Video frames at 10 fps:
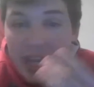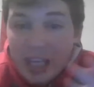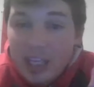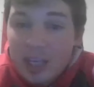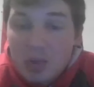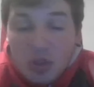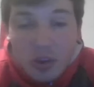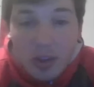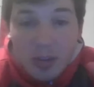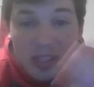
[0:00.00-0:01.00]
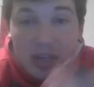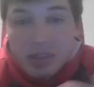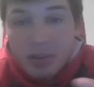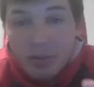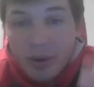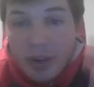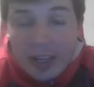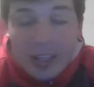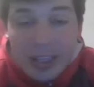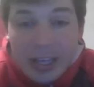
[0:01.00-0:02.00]
can't keep shooting themselves in the foot, and
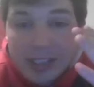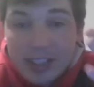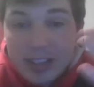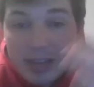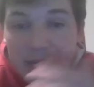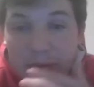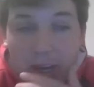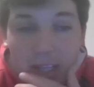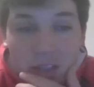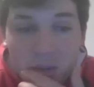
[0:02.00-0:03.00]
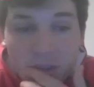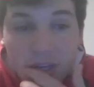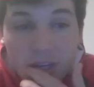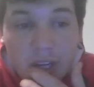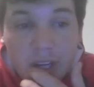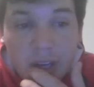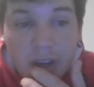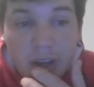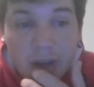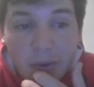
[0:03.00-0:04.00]
I think next season Fannon's really going to
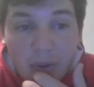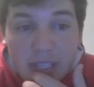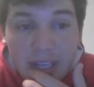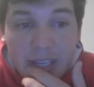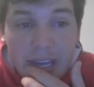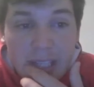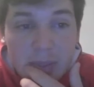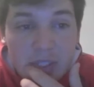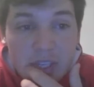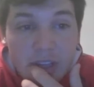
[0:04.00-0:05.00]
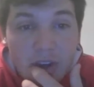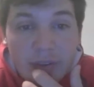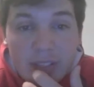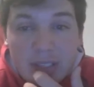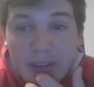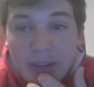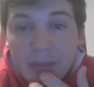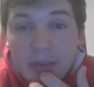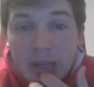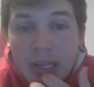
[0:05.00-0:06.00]
focus on that, especially on the offensive
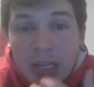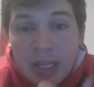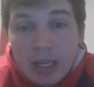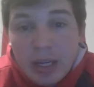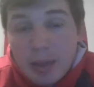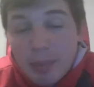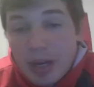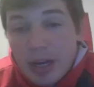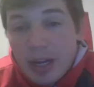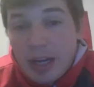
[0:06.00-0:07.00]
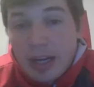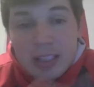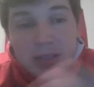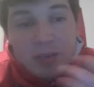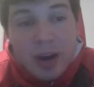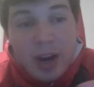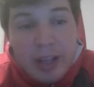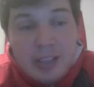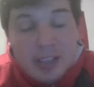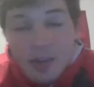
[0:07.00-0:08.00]
end. But this
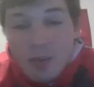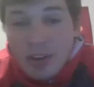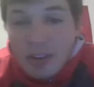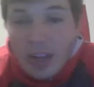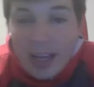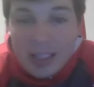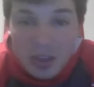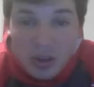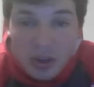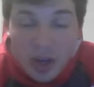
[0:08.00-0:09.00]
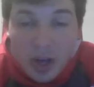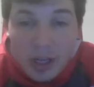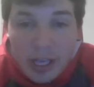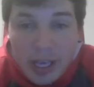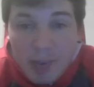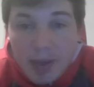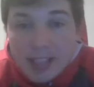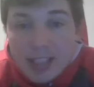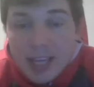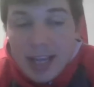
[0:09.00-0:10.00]
Friday is going to be their last game
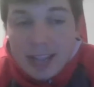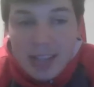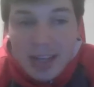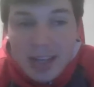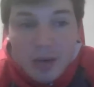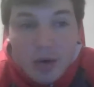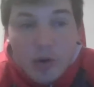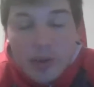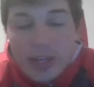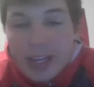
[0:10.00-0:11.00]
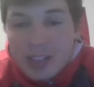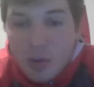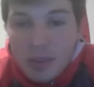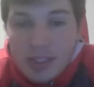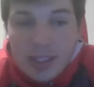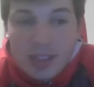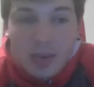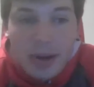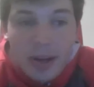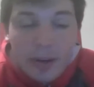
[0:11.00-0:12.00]
against Kansas on the road. They got a
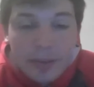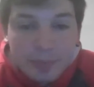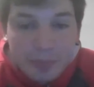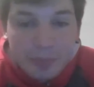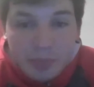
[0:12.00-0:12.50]
2-6 record.